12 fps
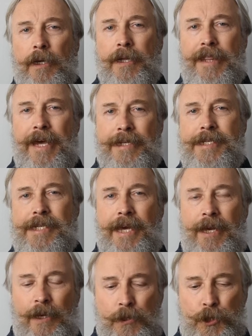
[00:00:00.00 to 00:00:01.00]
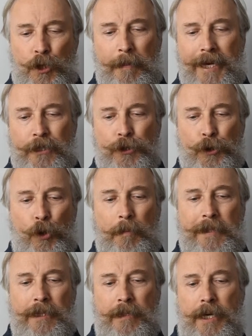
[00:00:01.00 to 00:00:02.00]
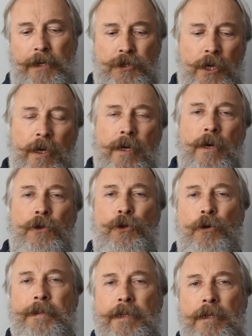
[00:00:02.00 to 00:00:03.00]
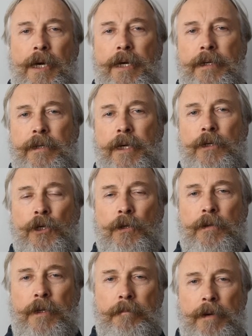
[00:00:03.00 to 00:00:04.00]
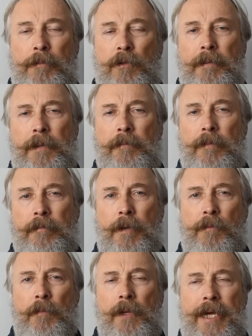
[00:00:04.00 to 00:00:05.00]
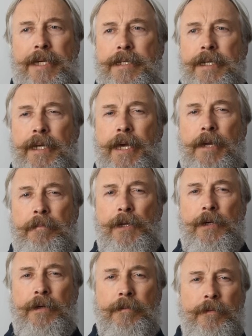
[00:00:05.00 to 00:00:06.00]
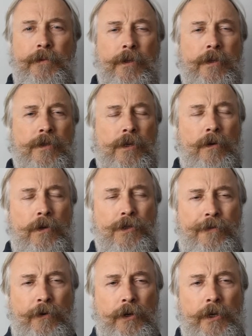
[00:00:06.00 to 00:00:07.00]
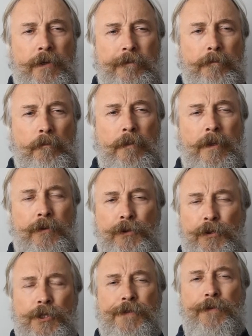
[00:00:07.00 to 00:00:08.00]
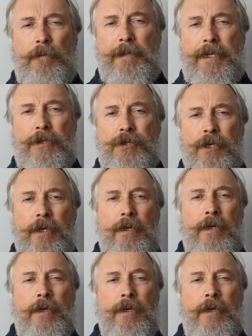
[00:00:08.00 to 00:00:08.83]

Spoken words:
that said, let's go back to opening lines. The opening line and the memorable ending is very useful because